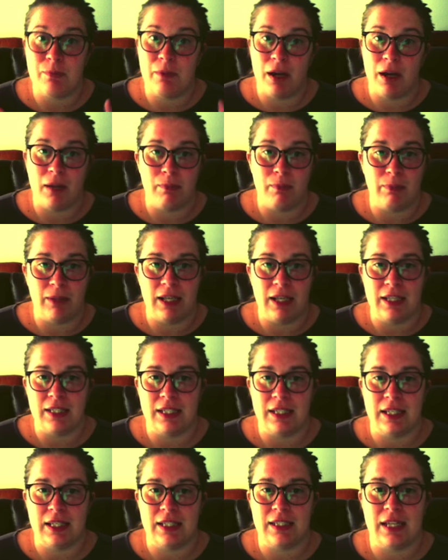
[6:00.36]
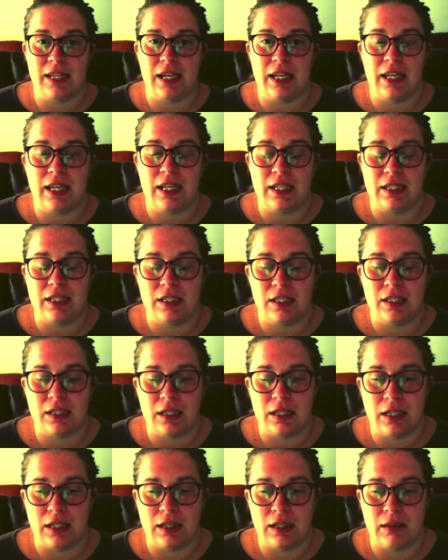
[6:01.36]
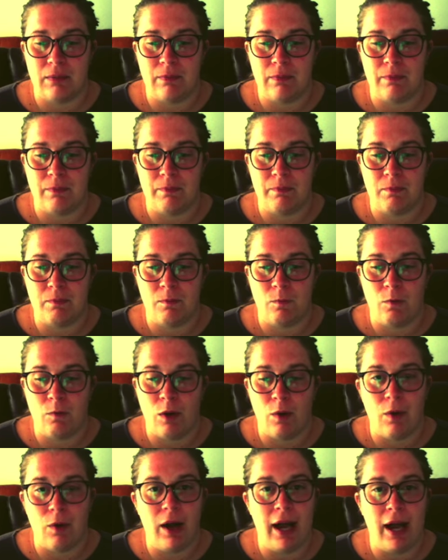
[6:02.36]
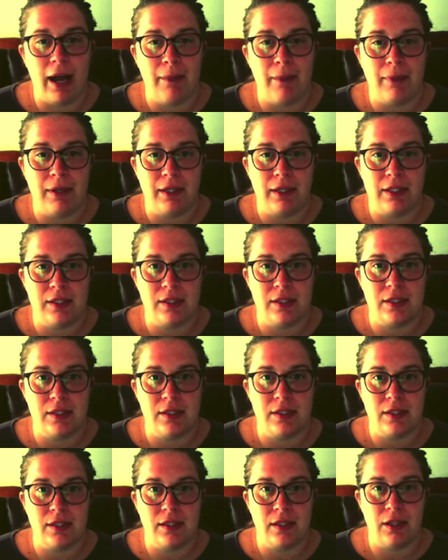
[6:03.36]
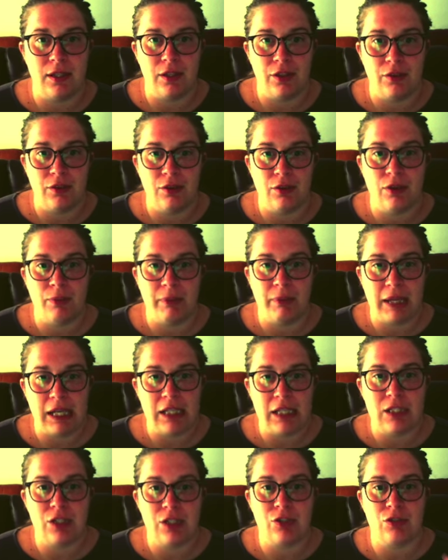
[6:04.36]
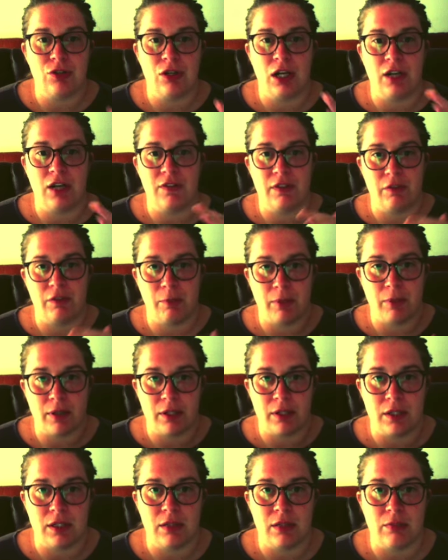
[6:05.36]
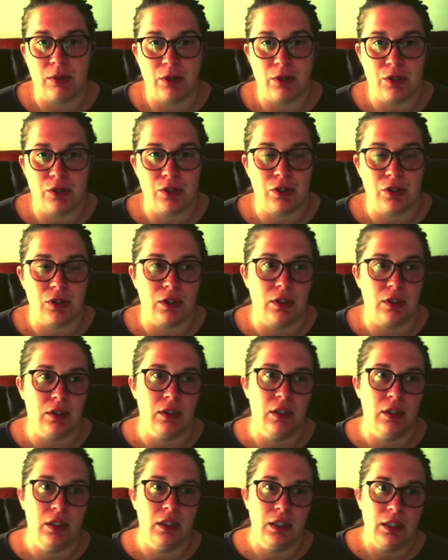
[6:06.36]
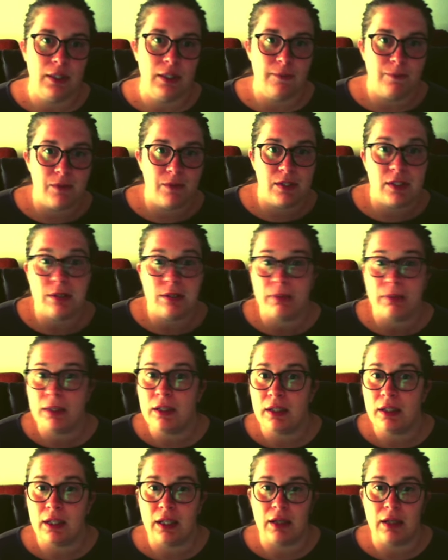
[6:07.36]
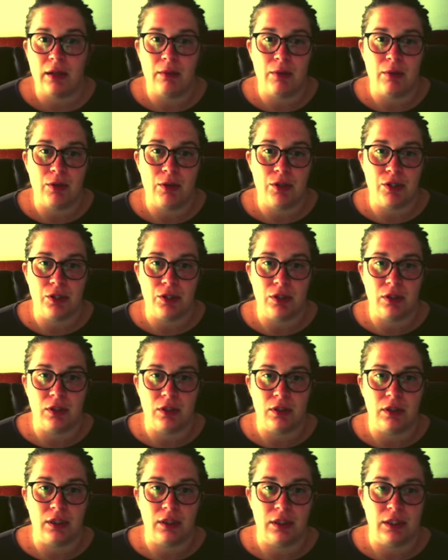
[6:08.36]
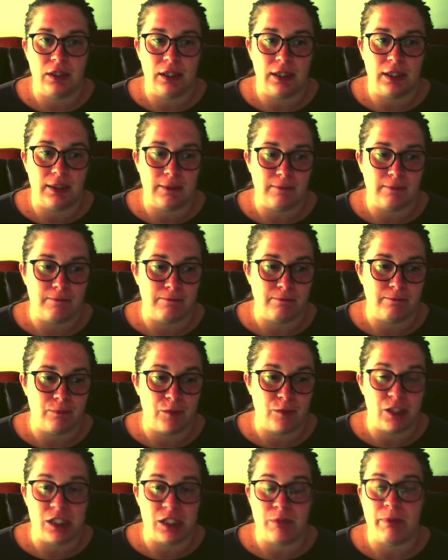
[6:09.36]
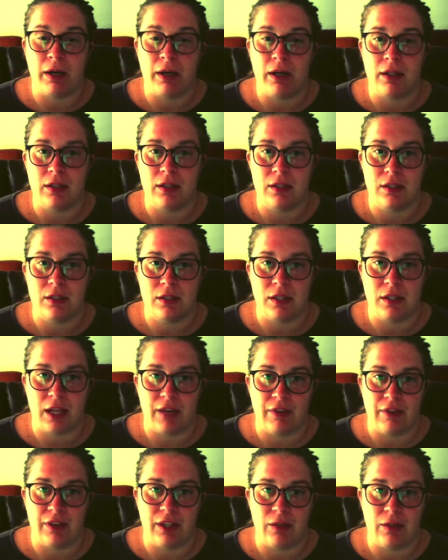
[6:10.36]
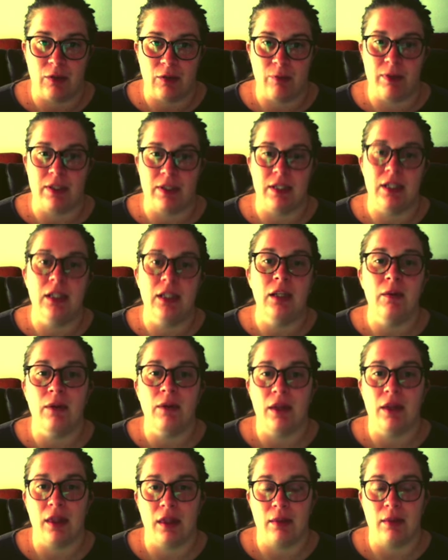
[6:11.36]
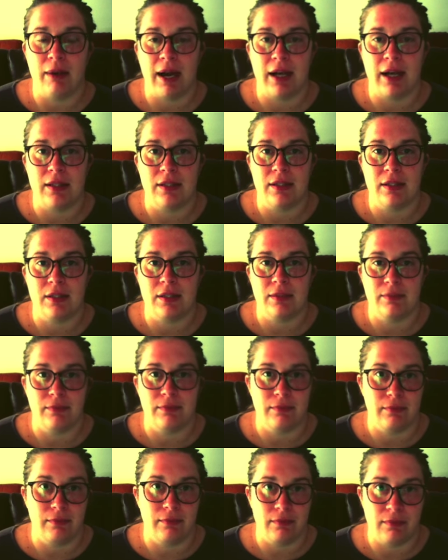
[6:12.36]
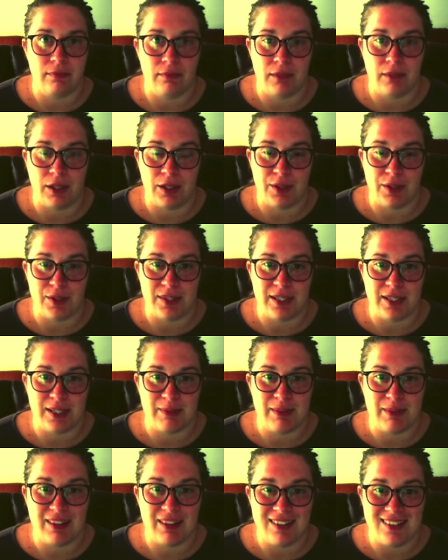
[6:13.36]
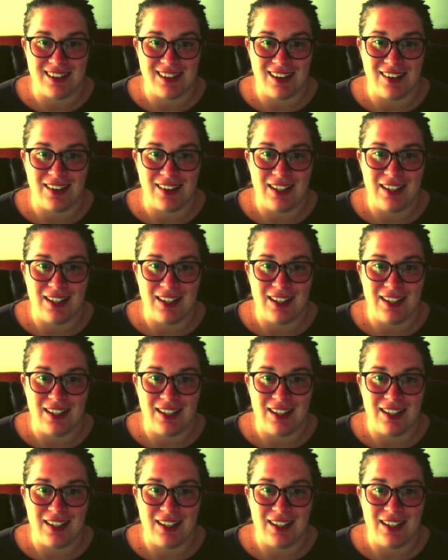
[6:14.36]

a blessing as that is, what will happen is through the peaks and troughs of a person's emotional stability and emotional response to everything we've been dealing with in the past, 6 months now,